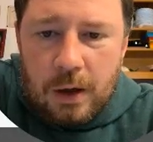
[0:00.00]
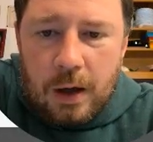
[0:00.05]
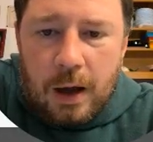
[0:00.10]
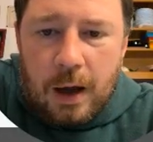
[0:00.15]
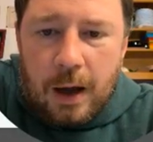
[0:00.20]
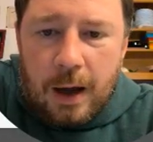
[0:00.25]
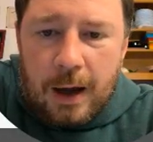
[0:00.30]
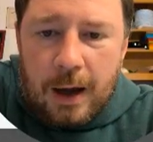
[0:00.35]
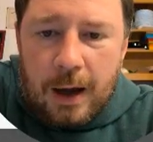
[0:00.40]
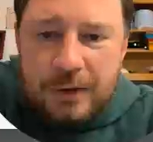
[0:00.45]

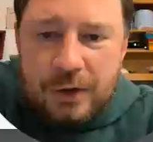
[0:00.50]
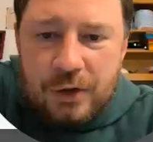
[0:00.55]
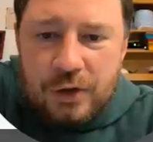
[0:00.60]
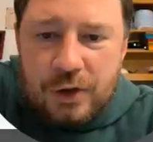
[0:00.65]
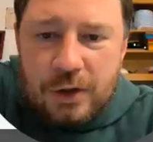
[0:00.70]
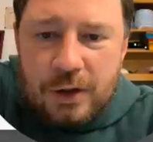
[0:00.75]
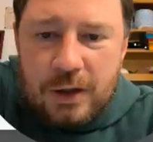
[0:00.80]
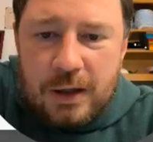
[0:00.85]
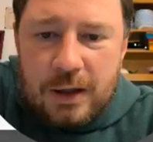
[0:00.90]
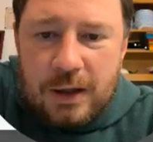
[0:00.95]

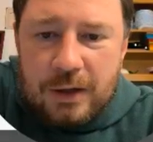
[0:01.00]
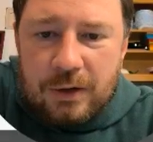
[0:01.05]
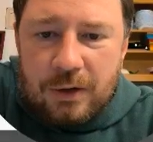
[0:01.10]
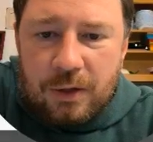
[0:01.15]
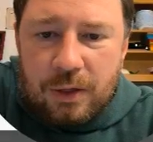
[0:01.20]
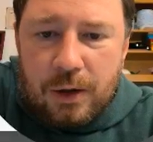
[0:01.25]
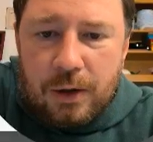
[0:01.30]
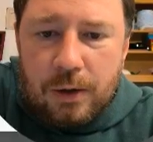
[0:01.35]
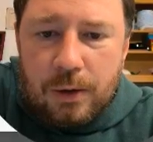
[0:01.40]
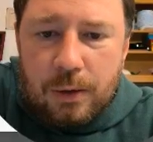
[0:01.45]
Oxygen
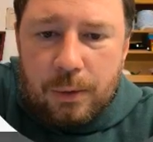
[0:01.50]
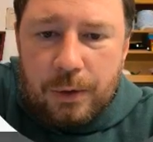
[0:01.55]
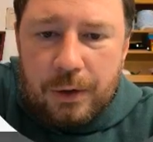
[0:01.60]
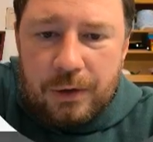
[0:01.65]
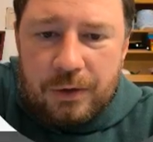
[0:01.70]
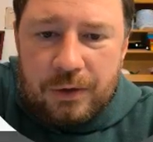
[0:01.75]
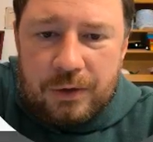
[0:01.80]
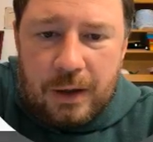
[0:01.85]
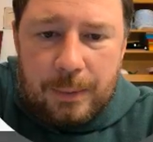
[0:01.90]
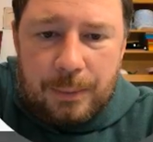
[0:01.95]
isn't the
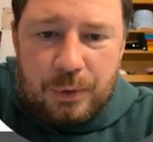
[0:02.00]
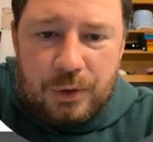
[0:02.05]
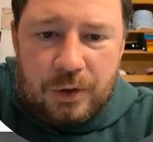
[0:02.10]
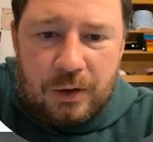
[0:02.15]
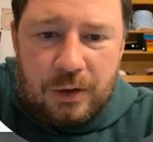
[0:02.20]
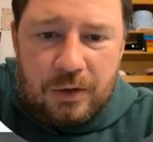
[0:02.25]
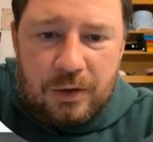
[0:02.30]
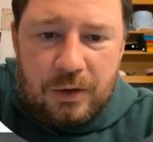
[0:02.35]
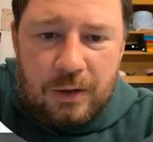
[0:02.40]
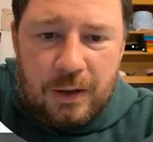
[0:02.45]
only
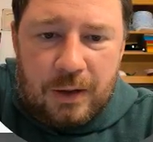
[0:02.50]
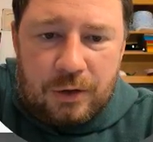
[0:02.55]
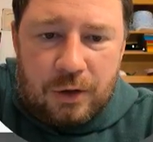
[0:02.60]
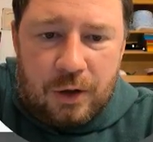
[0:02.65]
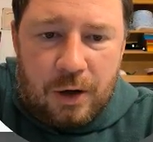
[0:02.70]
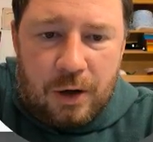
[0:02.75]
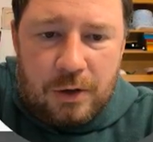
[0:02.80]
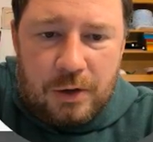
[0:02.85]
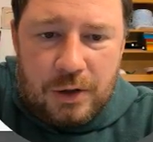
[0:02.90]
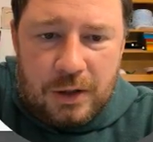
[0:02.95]
substance that's
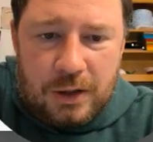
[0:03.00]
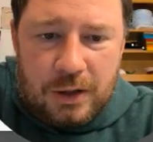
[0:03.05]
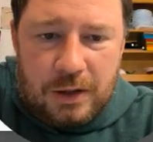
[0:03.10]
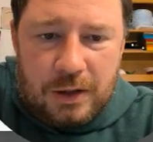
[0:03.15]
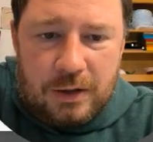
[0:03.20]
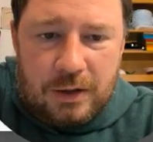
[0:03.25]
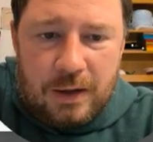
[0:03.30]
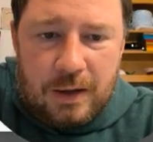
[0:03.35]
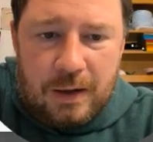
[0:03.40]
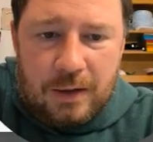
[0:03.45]
hard to
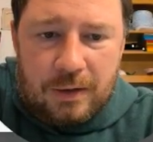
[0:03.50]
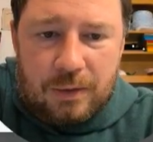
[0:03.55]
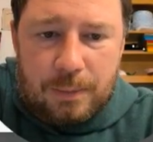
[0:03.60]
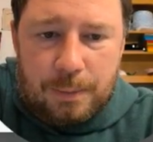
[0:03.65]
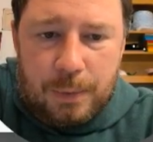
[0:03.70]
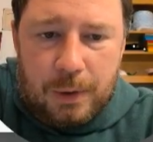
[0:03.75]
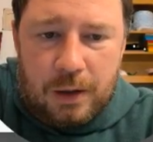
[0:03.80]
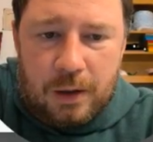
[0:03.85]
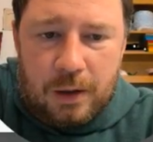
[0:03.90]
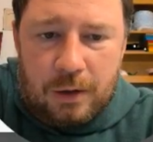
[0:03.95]
condense
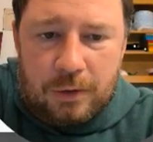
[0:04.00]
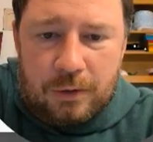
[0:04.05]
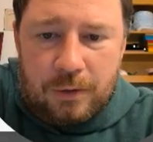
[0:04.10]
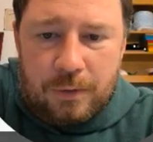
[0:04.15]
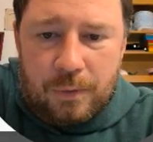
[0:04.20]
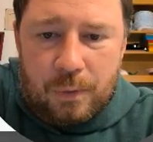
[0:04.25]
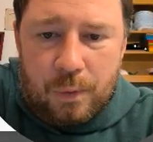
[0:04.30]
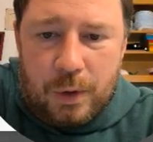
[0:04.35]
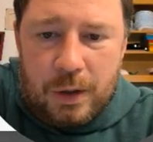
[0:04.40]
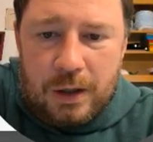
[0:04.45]
because
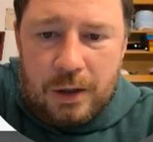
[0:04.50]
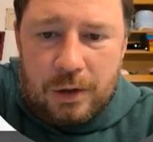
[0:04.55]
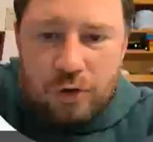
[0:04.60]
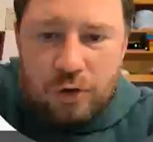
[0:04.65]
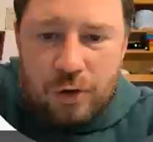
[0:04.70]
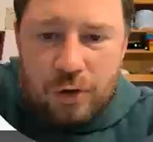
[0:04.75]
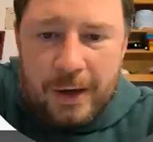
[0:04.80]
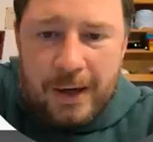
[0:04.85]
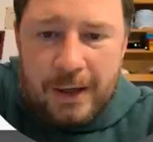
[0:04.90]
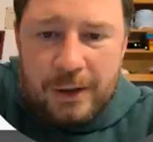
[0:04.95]
of weak
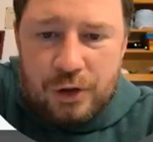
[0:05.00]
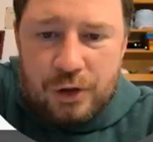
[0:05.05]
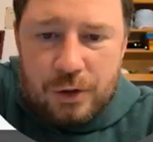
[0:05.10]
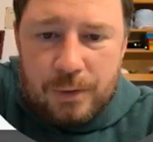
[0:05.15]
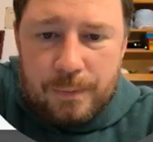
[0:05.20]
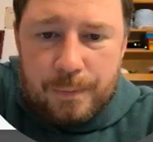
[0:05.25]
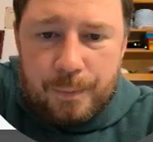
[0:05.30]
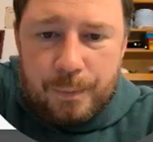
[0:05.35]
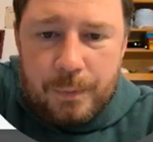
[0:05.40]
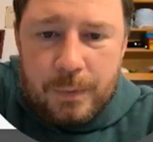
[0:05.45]

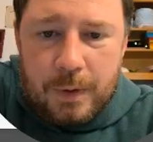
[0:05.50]
attraction.